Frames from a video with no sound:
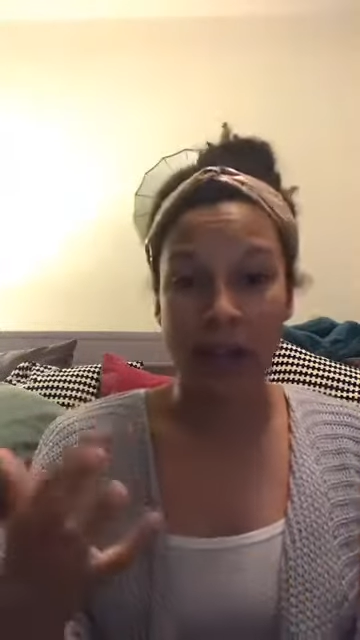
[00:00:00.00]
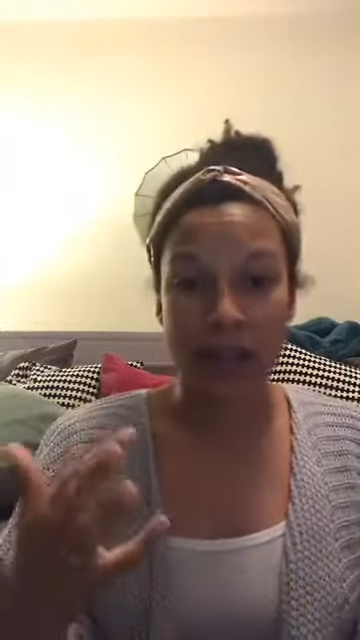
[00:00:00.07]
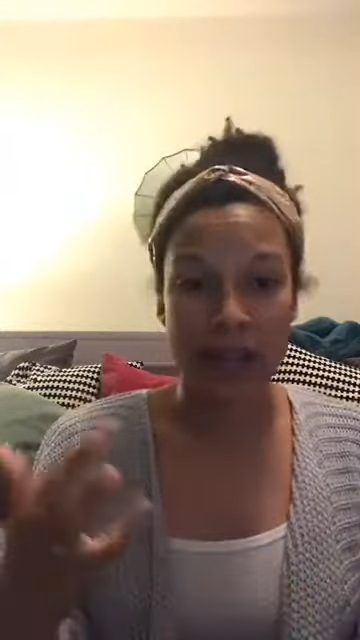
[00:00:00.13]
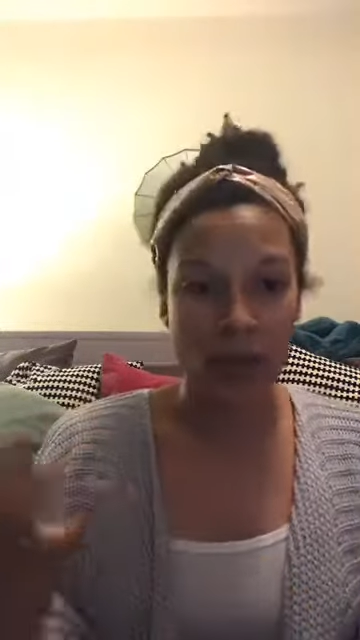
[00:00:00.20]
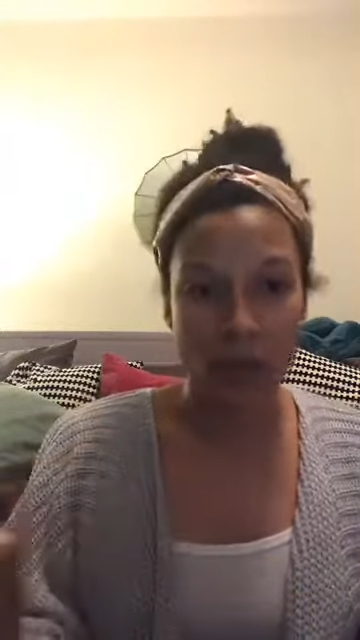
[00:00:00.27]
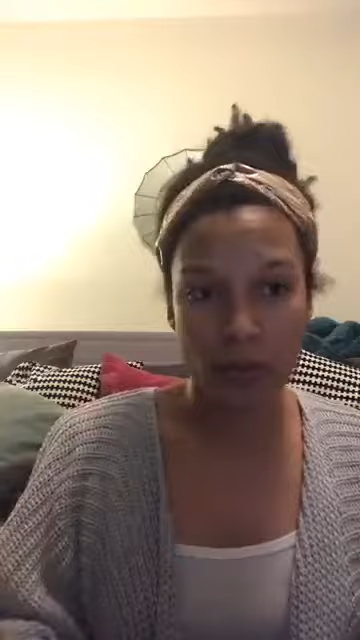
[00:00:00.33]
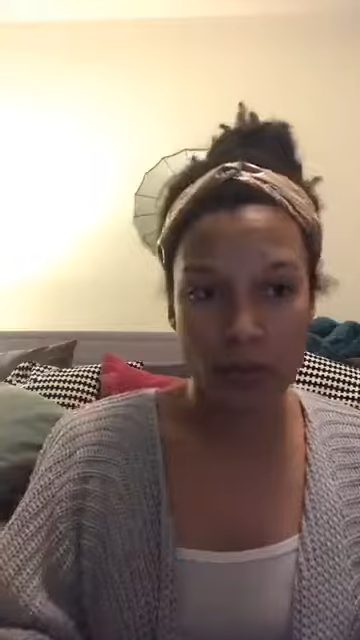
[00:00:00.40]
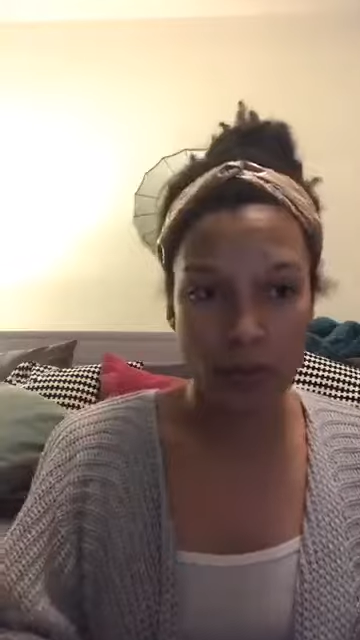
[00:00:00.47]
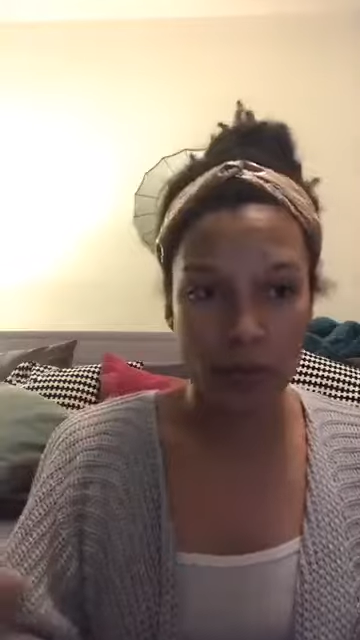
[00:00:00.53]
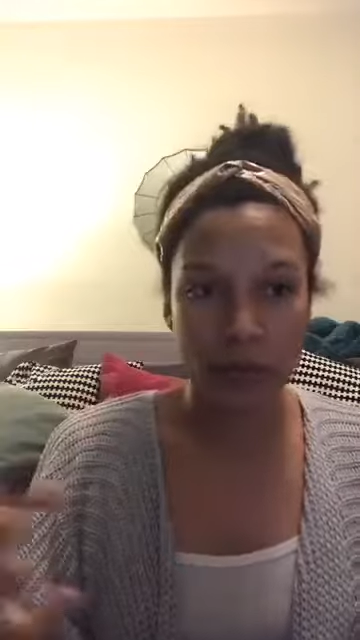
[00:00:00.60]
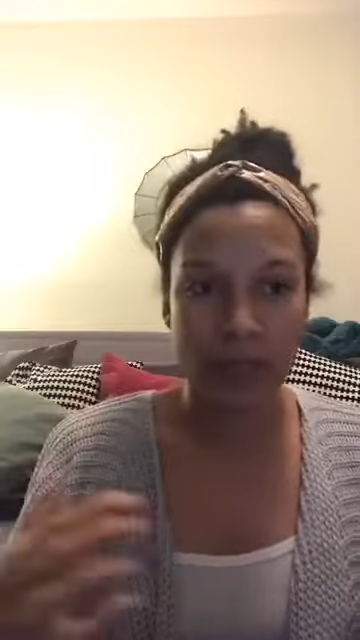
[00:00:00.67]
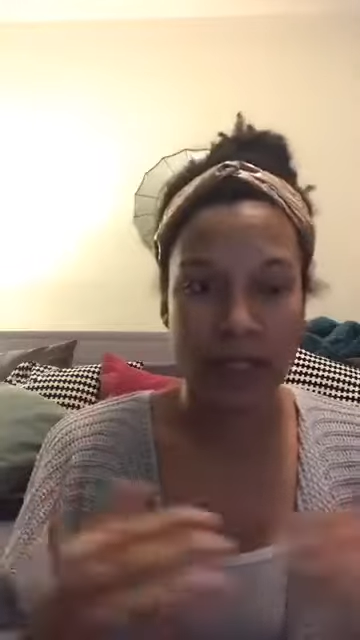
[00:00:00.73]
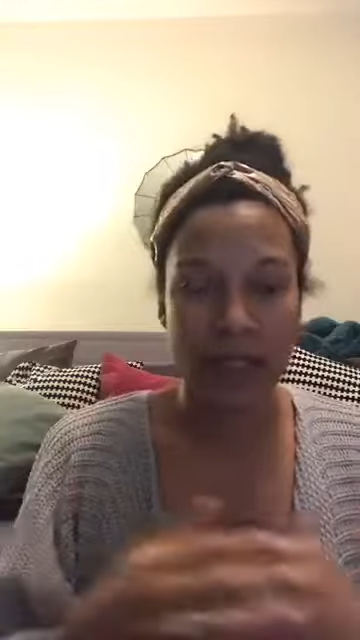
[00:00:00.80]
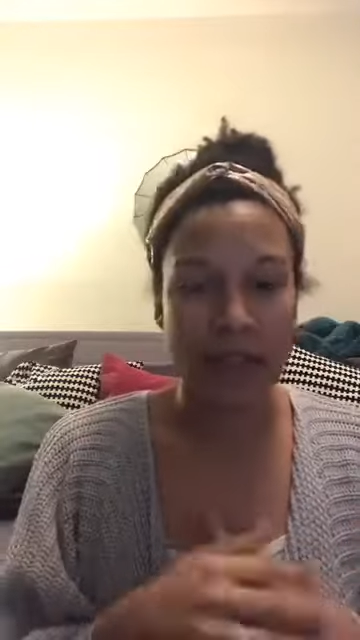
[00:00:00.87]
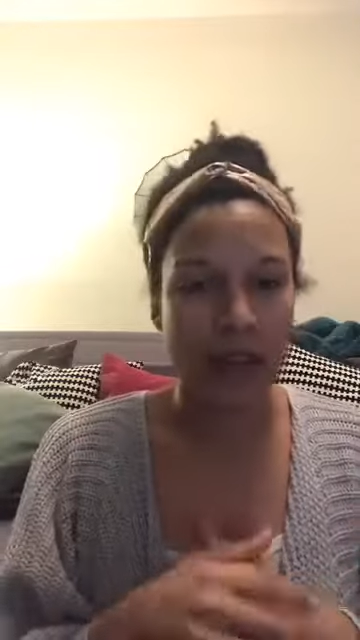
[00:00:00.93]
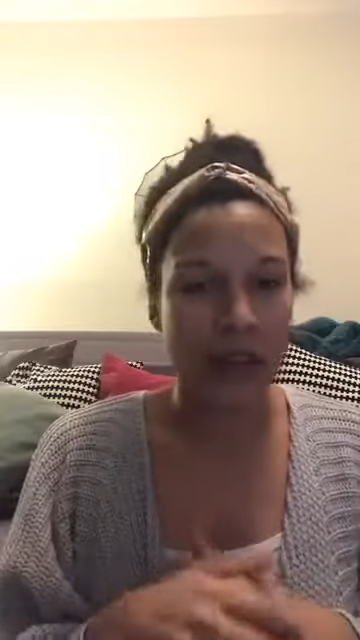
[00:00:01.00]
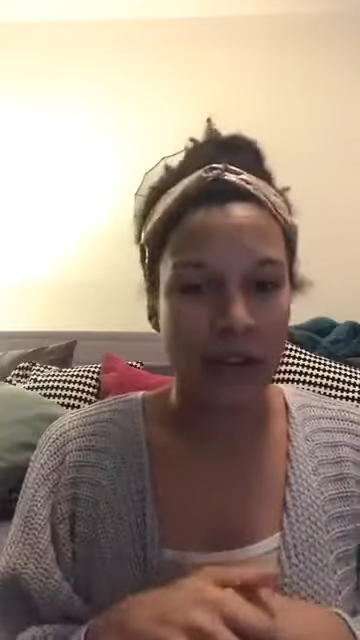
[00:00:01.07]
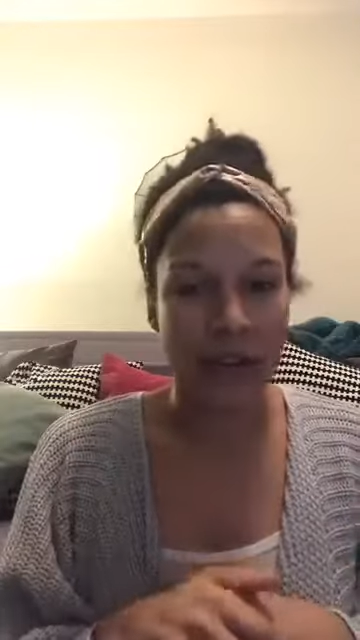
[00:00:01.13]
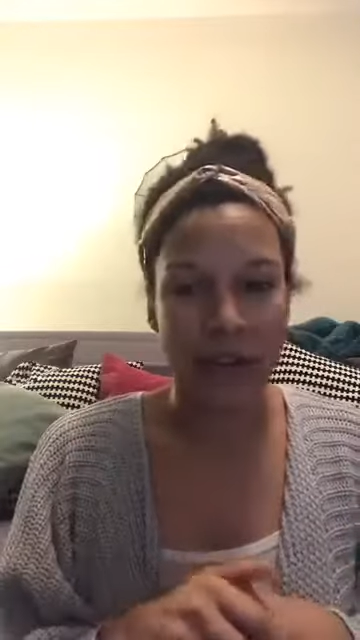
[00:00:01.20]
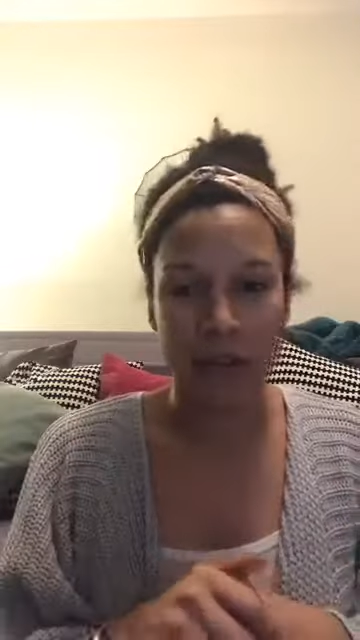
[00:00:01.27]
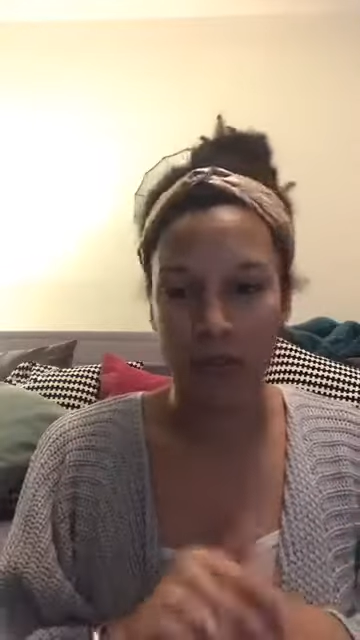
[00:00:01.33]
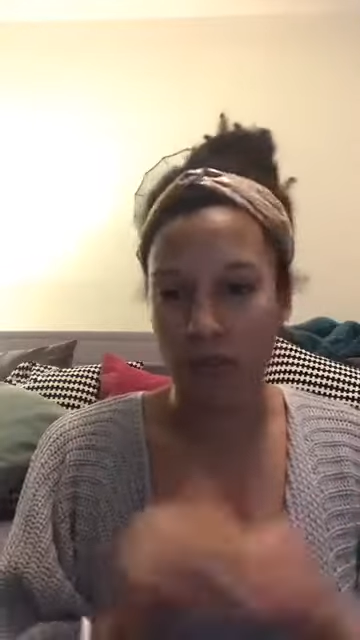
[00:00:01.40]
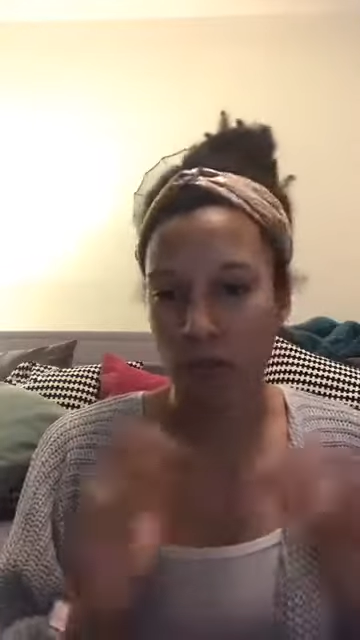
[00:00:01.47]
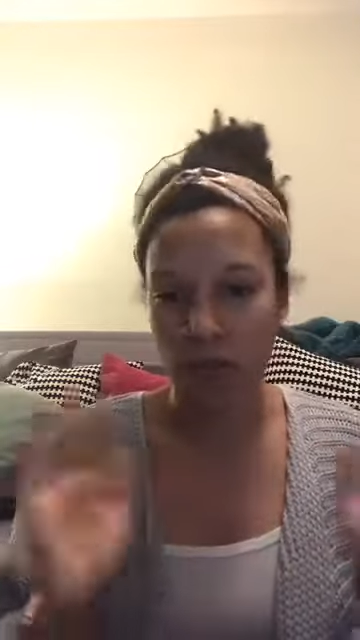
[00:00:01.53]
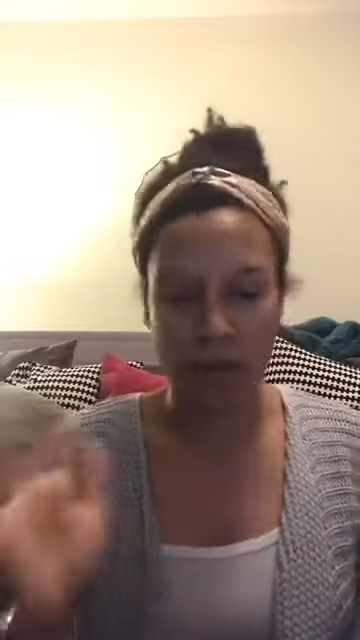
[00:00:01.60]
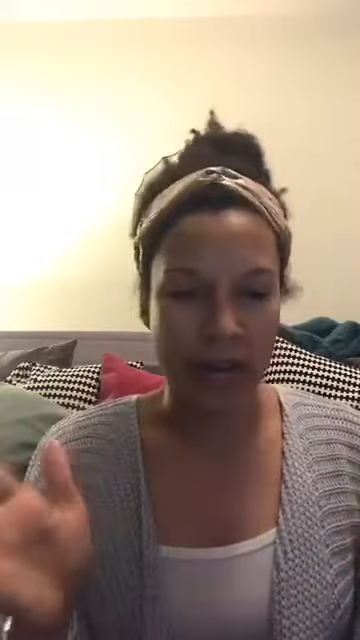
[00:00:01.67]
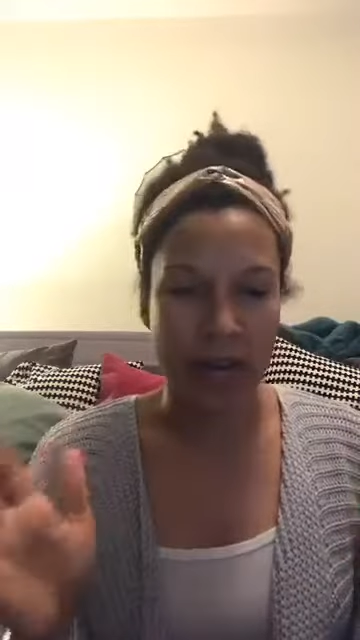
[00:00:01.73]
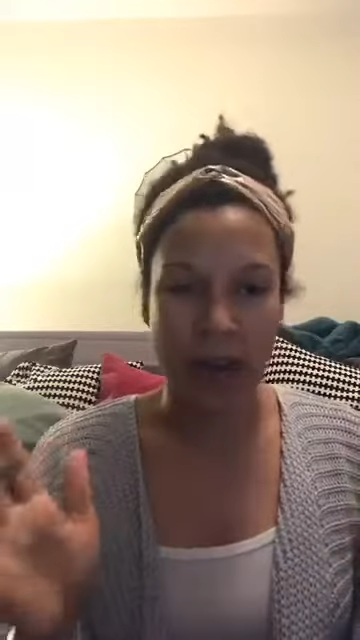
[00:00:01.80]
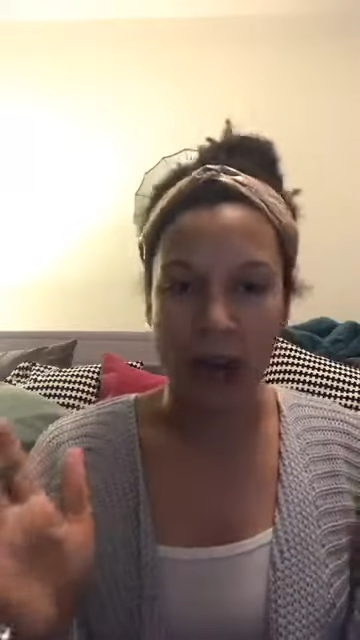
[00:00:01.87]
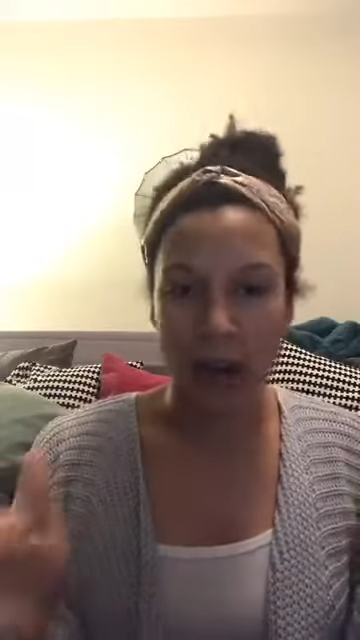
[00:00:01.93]
tools, and other
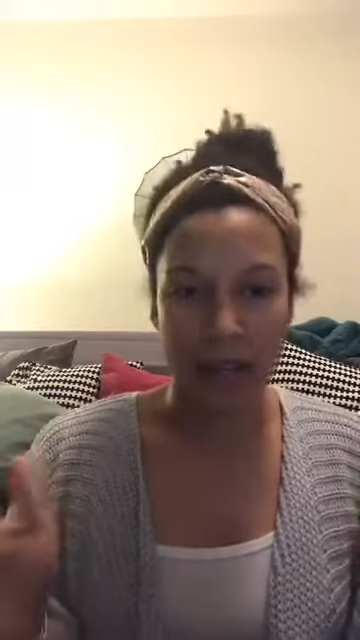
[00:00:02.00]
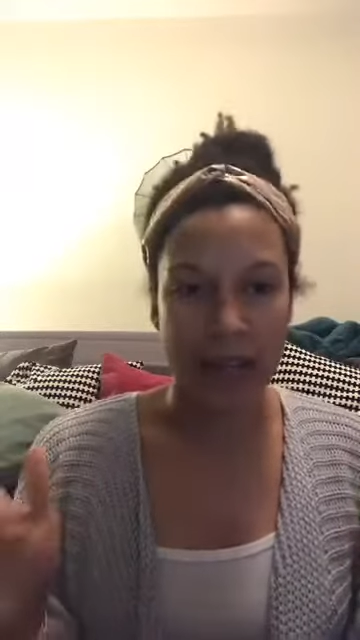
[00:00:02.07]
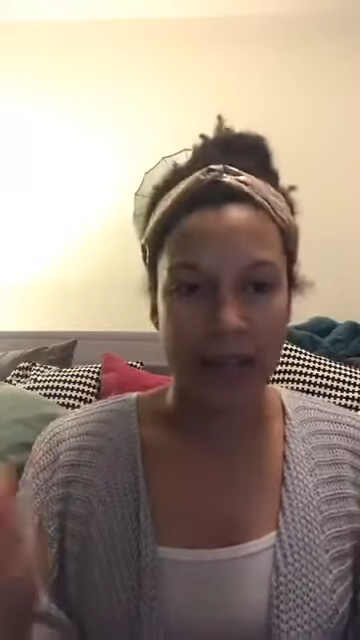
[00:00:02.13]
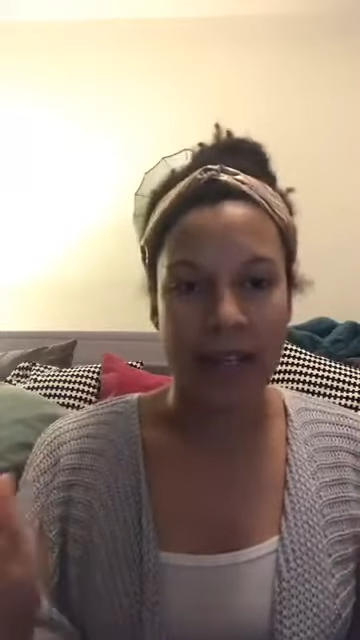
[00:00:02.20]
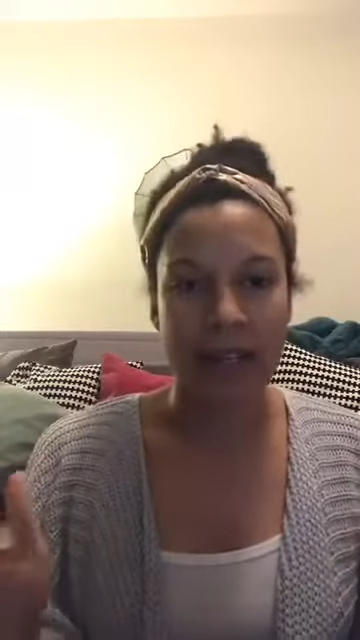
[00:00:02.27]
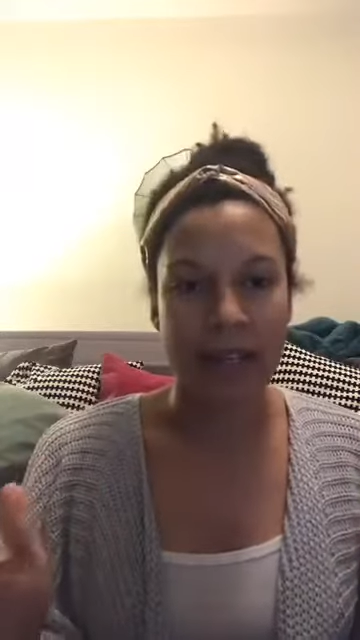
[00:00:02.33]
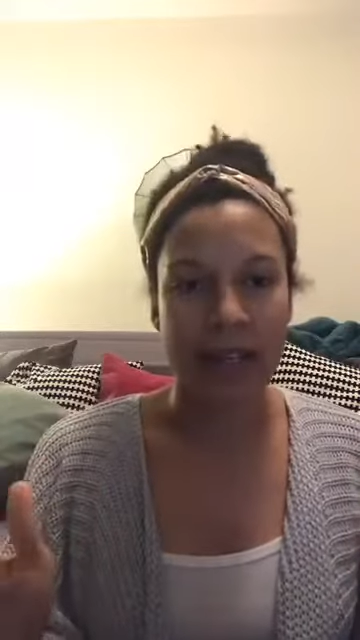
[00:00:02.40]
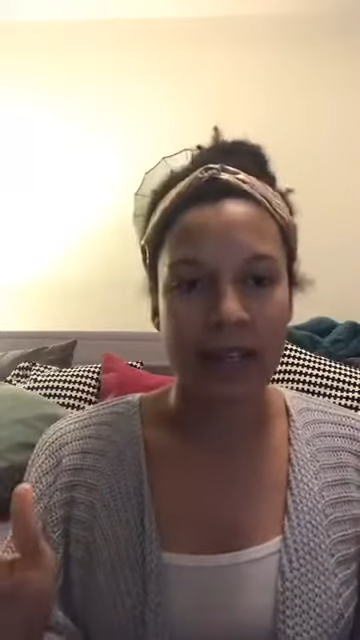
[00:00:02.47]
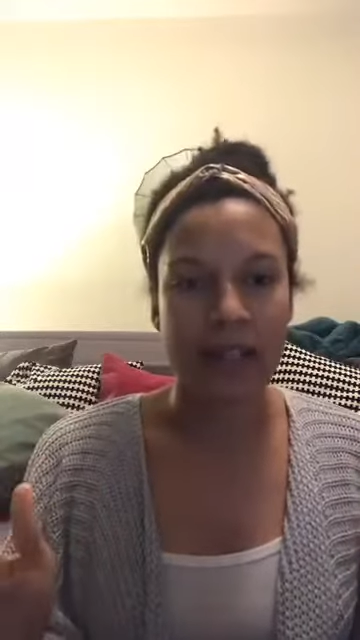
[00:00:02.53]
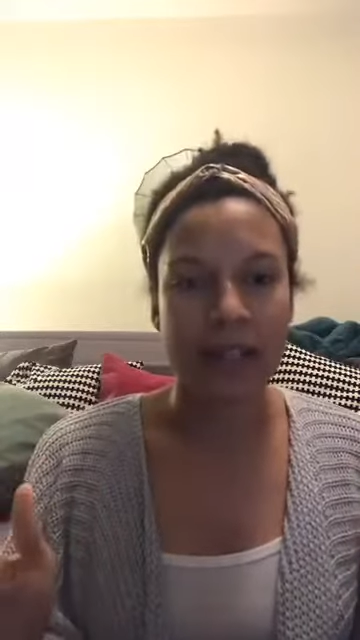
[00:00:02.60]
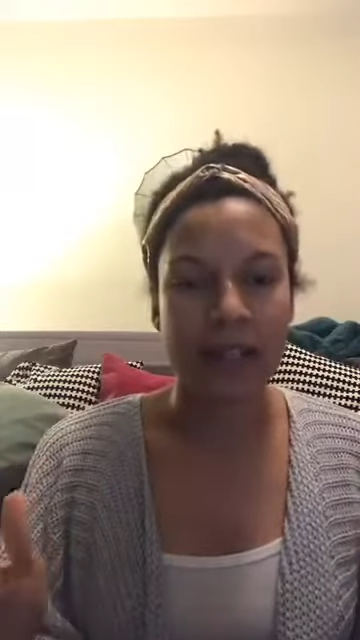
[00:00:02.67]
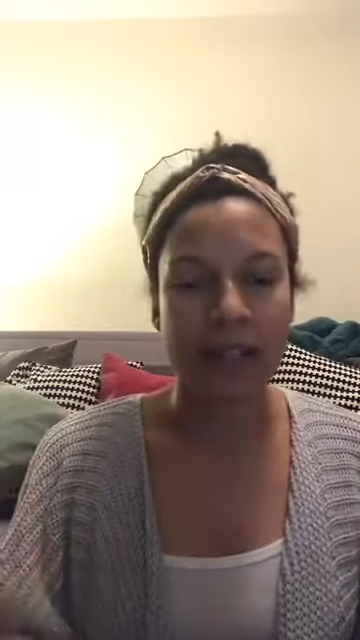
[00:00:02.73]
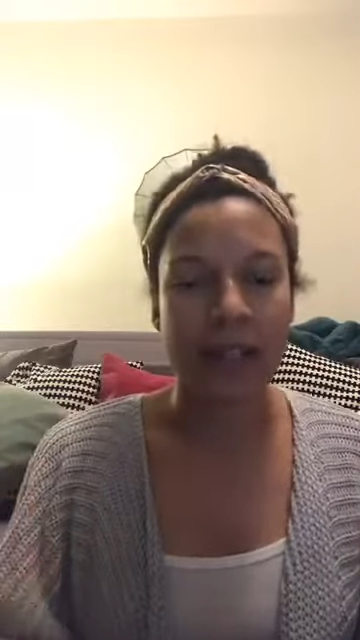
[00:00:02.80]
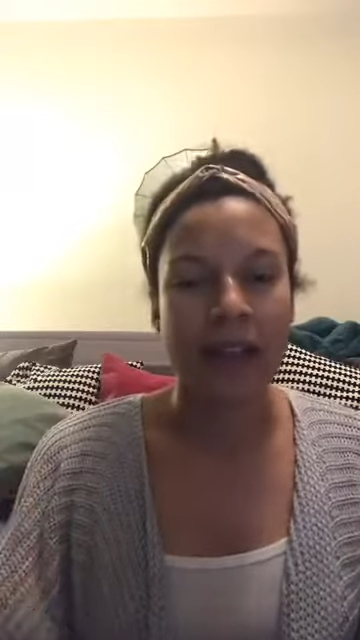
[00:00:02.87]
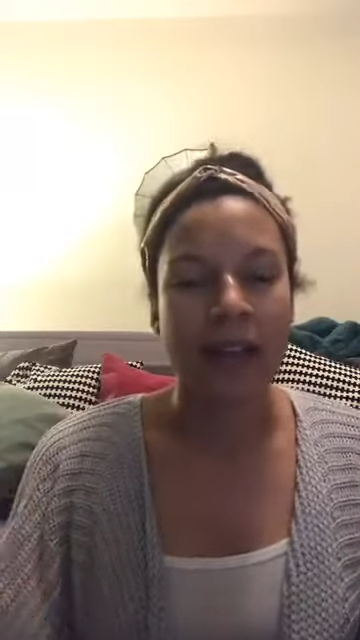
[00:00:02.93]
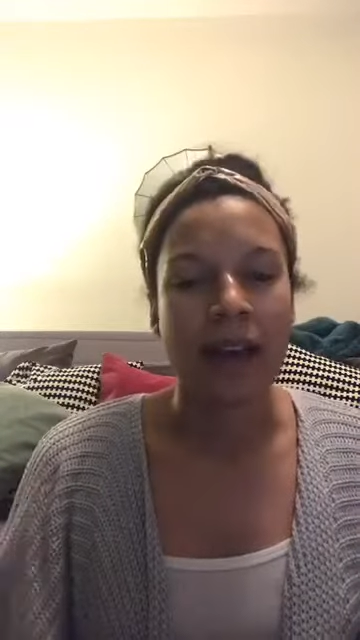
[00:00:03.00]
great healthy ideas.